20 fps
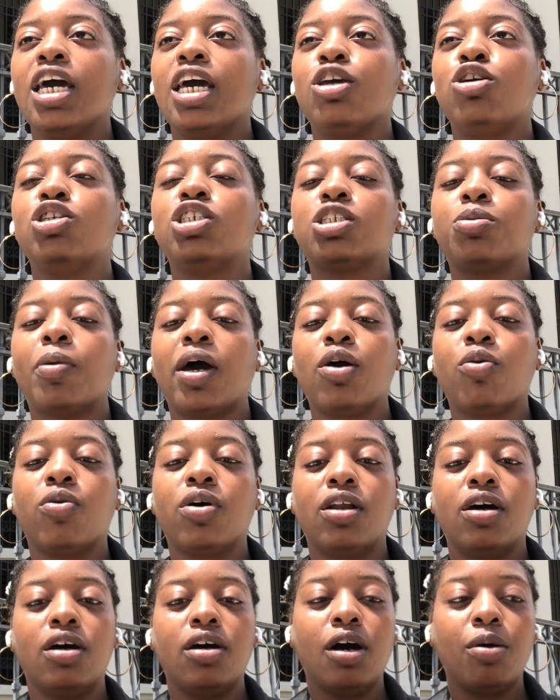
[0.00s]
you just might
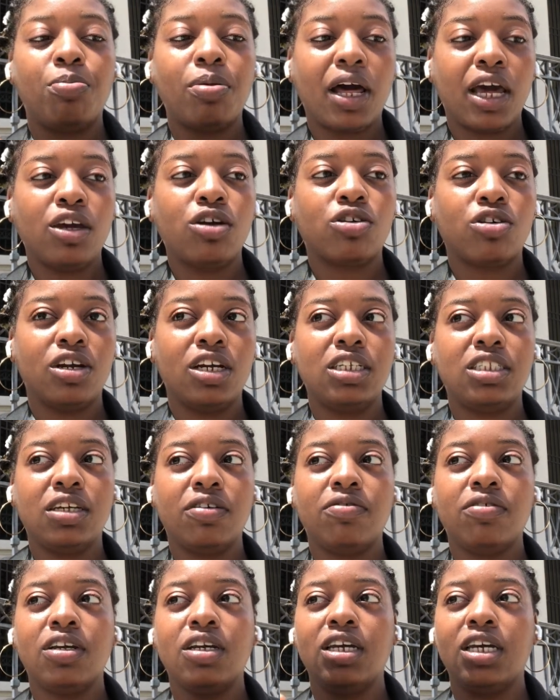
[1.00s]
want to apply your
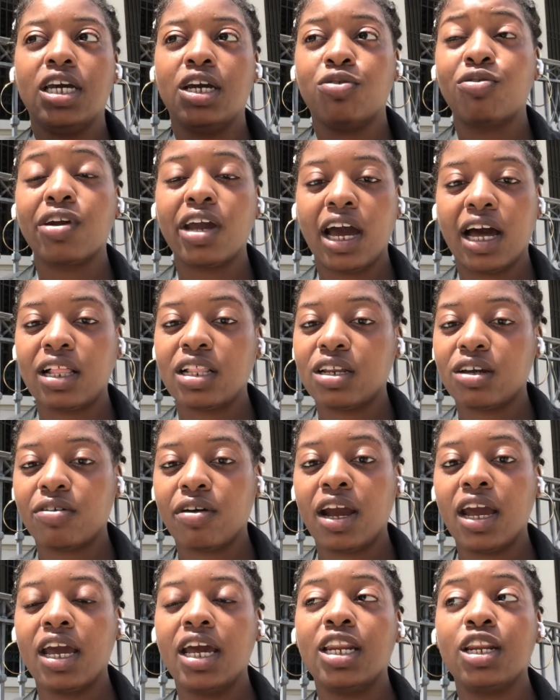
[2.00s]
creativity in reality,
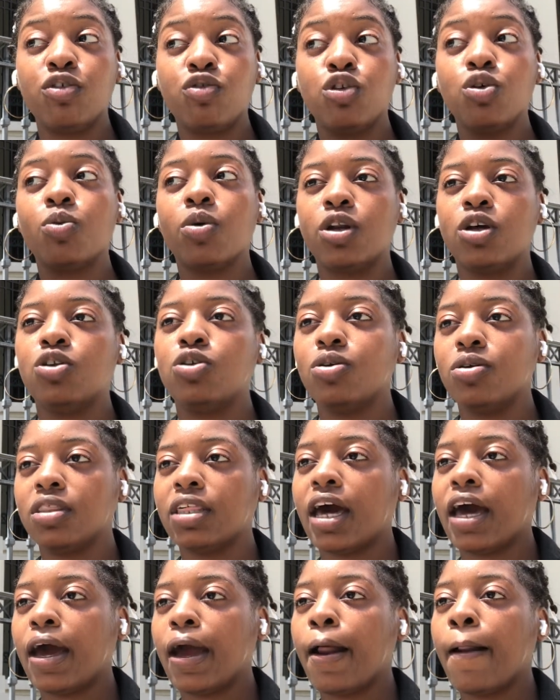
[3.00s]
right? And if you want to do
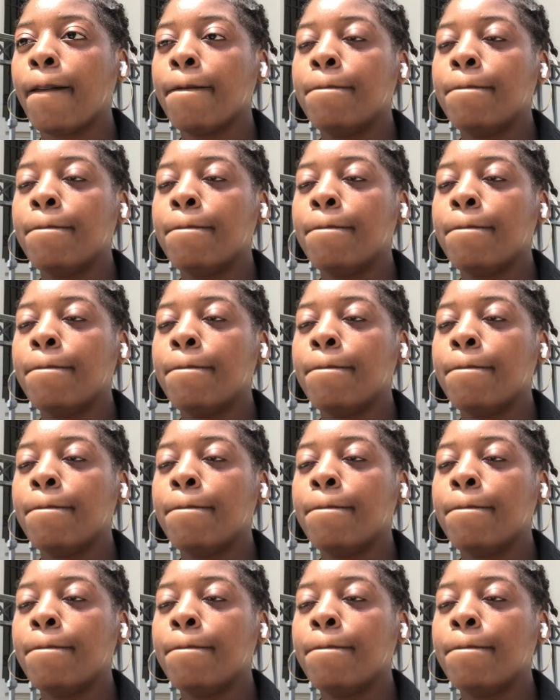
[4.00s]
that,